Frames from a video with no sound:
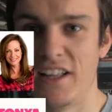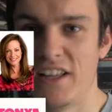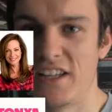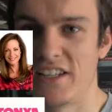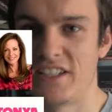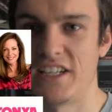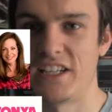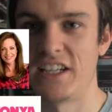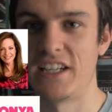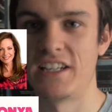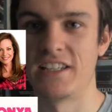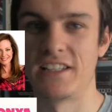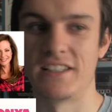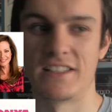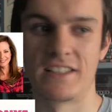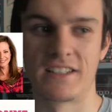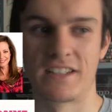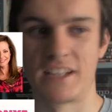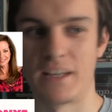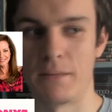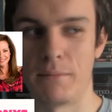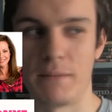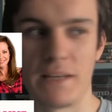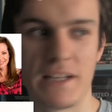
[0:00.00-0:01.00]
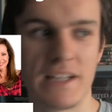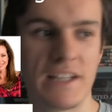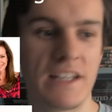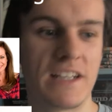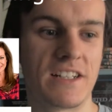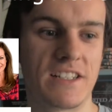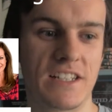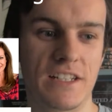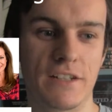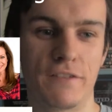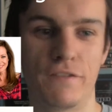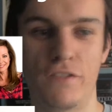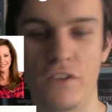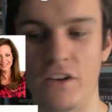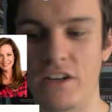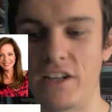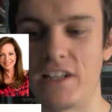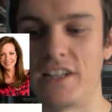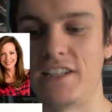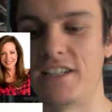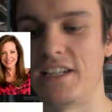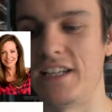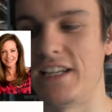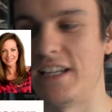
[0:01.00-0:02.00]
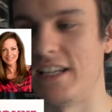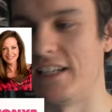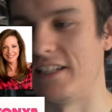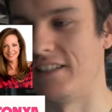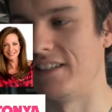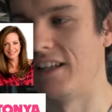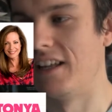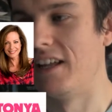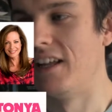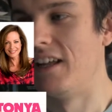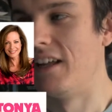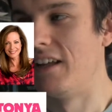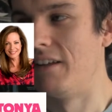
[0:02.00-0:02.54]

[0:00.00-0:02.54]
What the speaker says: She is comedic, she's funny, she's